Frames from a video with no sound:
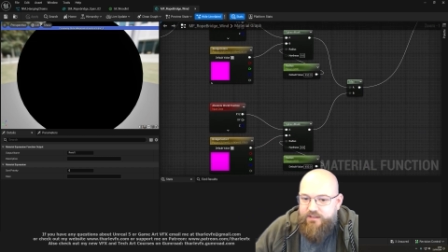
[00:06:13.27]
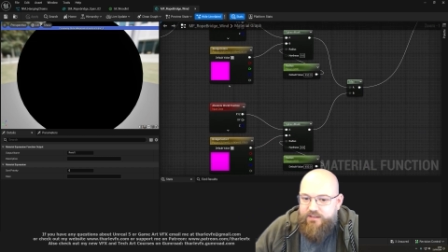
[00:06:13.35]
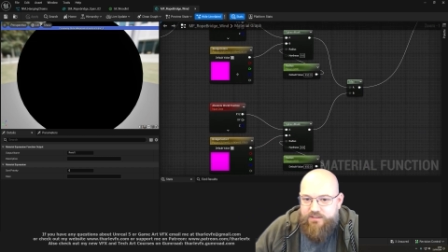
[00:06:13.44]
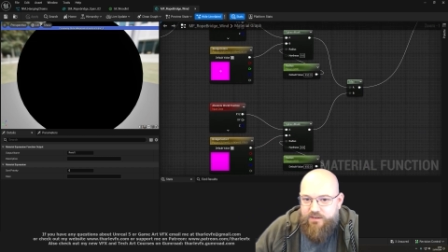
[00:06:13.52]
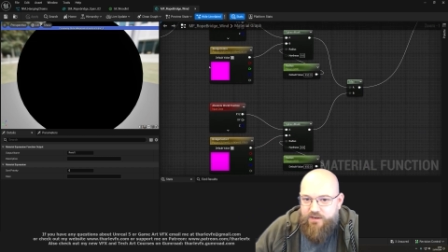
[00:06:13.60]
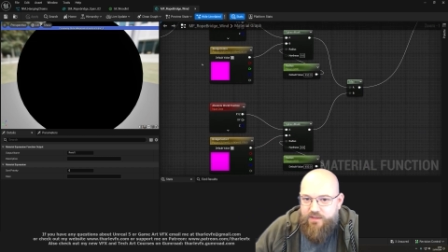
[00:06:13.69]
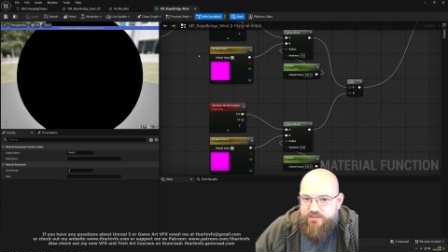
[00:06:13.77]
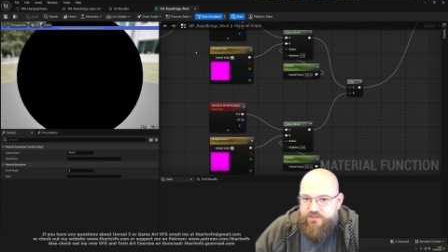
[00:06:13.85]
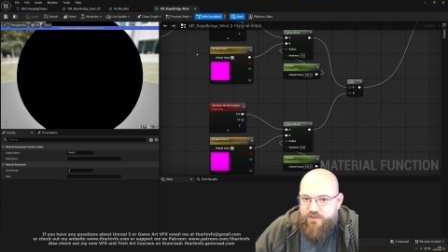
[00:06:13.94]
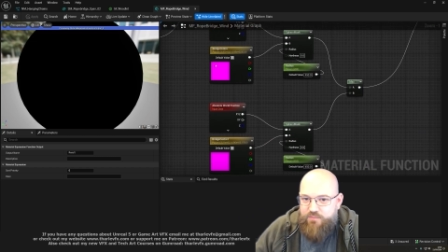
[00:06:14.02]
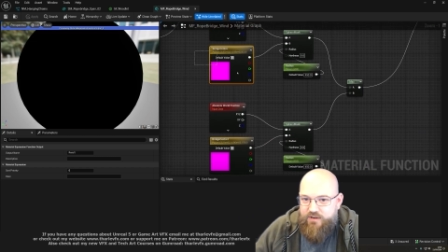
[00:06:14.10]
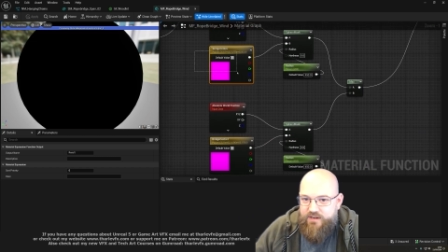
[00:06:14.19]
So I know there's
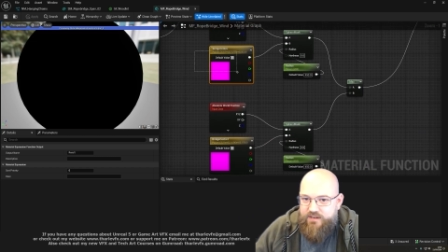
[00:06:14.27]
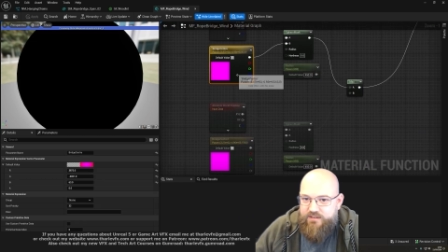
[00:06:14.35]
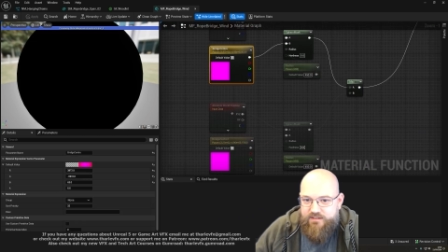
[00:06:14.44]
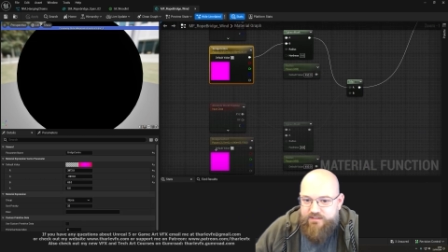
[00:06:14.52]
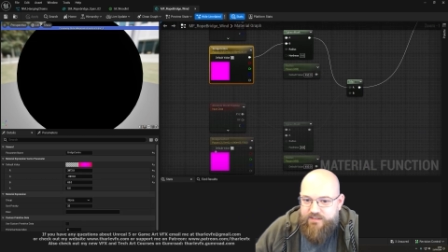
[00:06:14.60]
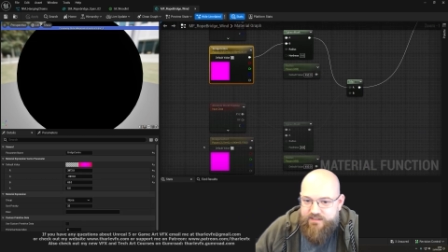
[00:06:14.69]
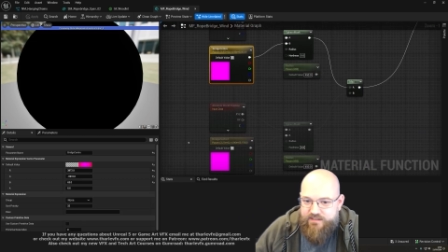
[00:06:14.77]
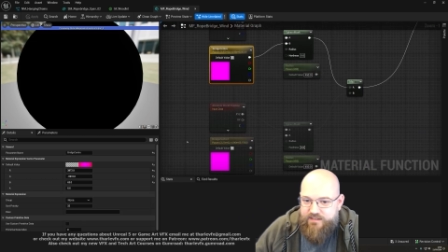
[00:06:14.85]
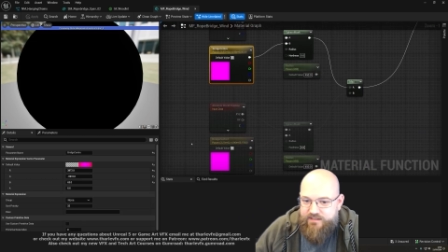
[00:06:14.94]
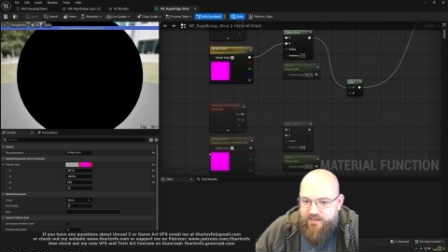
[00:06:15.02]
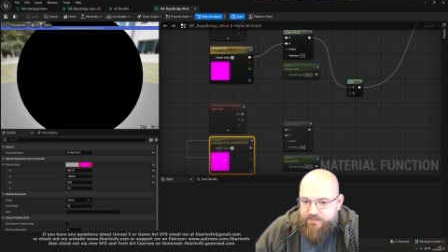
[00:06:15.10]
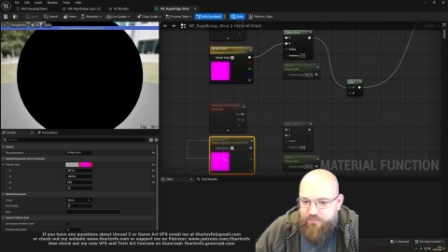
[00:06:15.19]
two bridges, this is the
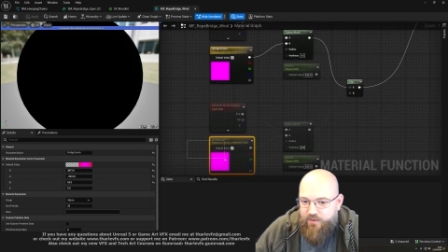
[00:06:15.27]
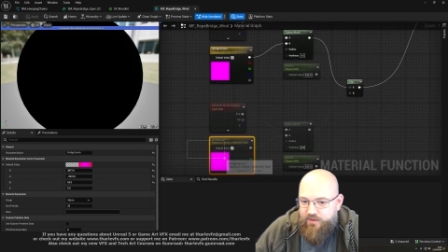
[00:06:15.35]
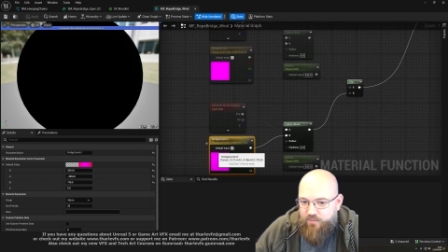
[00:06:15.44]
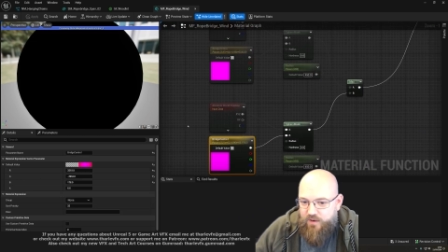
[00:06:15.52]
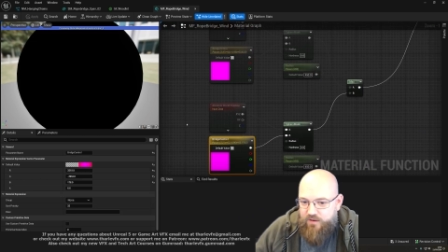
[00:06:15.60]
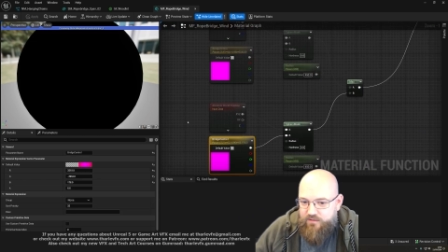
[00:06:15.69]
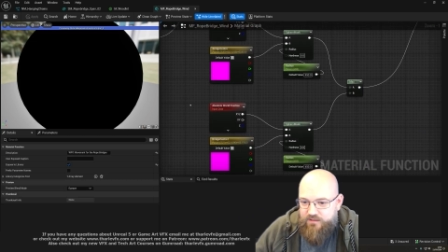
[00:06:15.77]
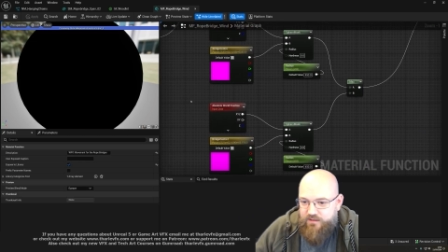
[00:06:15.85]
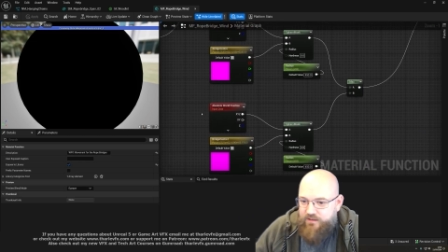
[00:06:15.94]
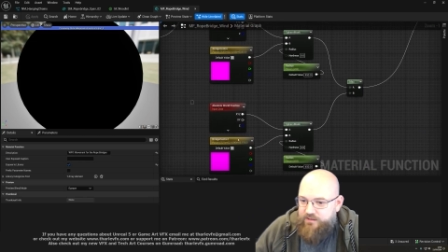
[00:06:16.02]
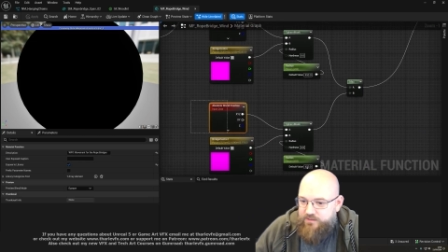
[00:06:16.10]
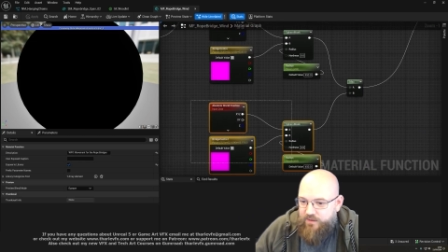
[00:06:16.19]
center point in world,
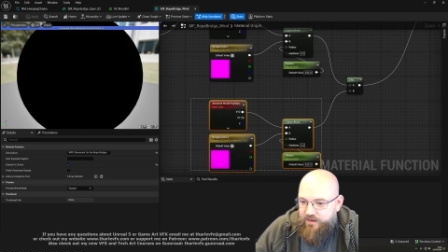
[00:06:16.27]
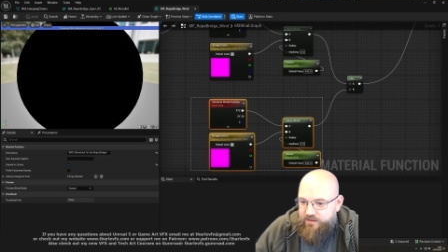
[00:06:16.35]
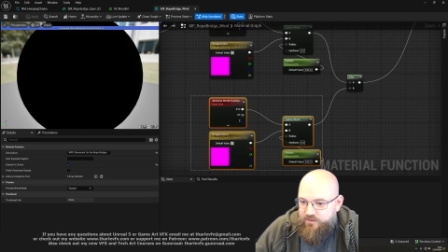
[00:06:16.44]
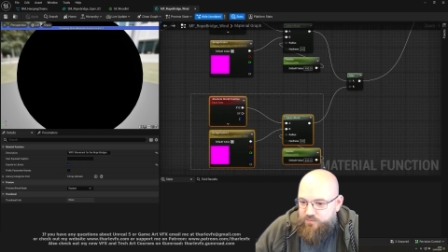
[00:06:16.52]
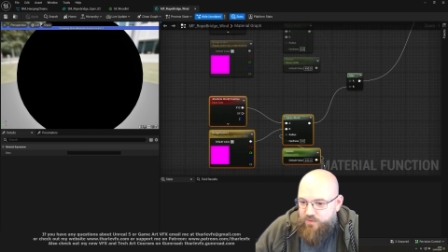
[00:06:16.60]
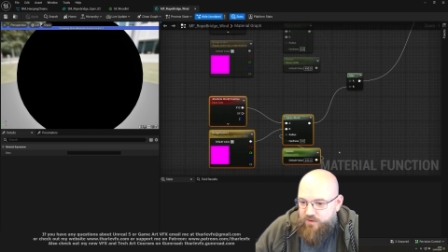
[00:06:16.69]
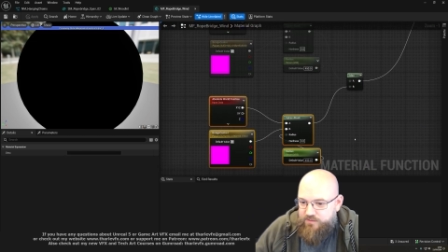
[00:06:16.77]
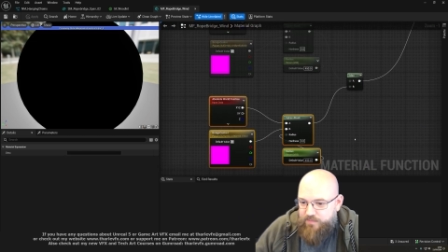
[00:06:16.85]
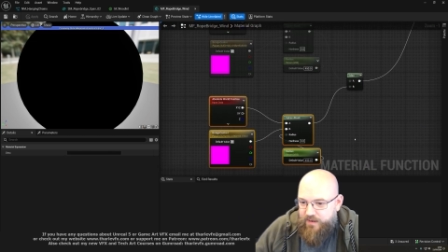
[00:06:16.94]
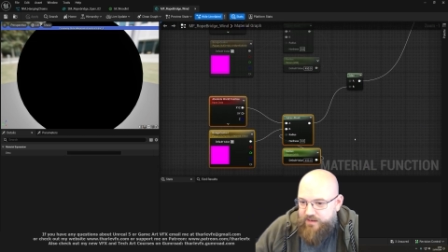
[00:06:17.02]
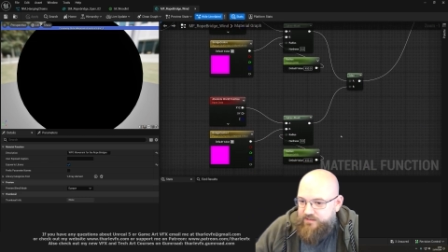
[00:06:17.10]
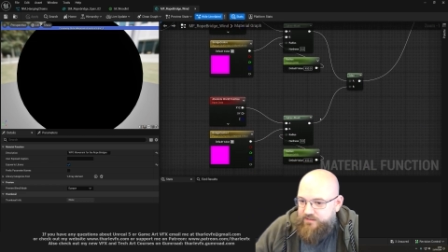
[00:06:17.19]
so I can use world
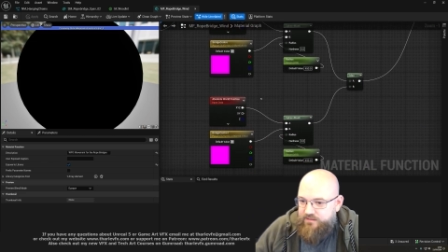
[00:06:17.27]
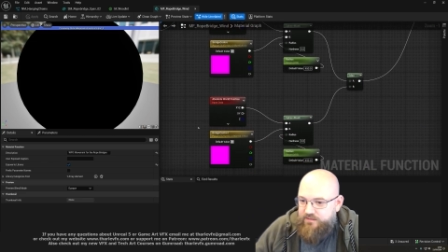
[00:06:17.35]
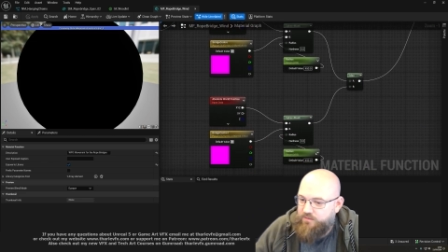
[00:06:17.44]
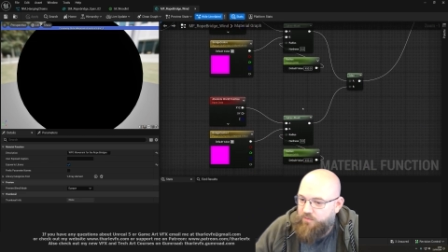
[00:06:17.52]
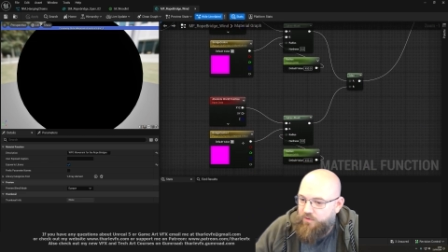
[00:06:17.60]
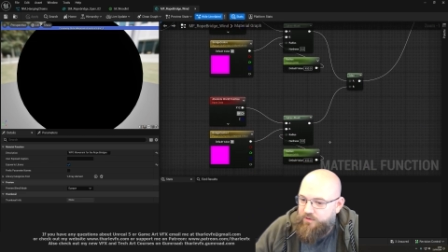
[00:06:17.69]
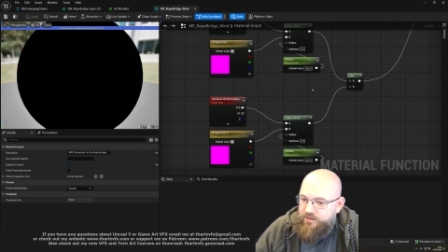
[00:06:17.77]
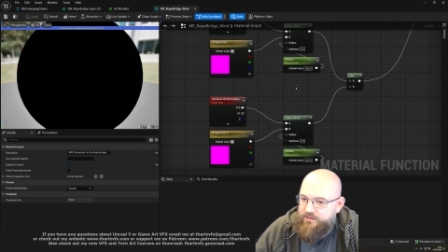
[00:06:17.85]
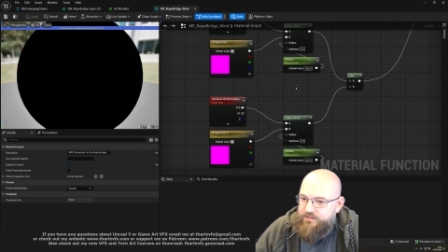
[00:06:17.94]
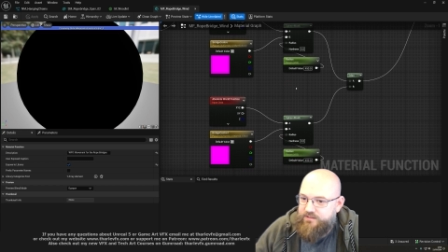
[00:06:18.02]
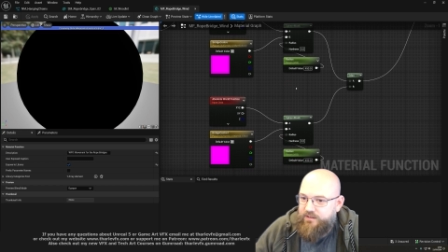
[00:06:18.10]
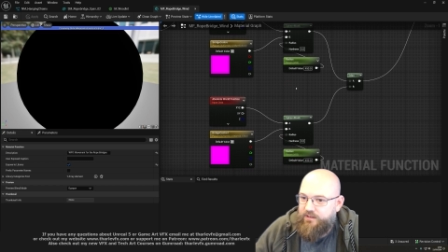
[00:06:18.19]
space coordinates